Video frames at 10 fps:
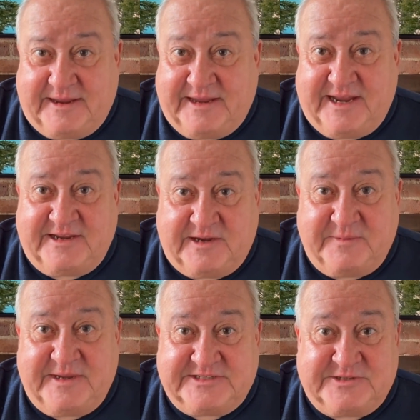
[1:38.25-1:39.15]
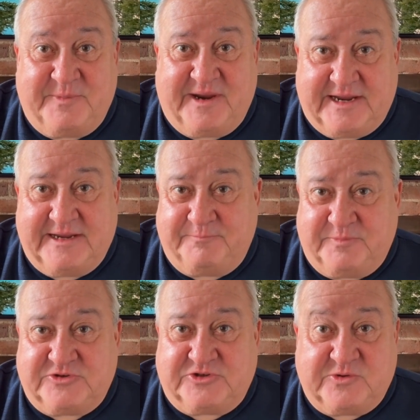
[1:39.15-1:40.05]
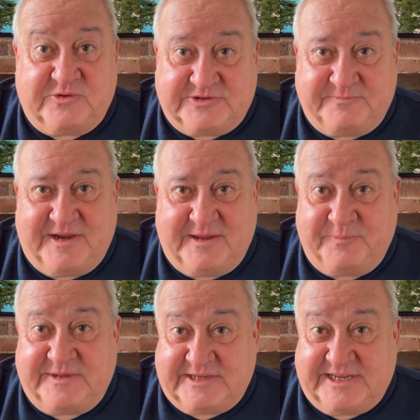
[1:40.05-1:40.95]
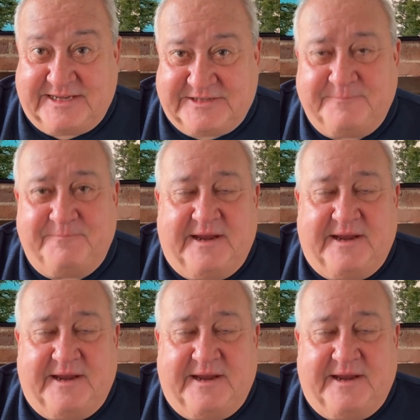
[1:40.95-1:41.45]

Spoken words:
Lego is supplying emotional development kits,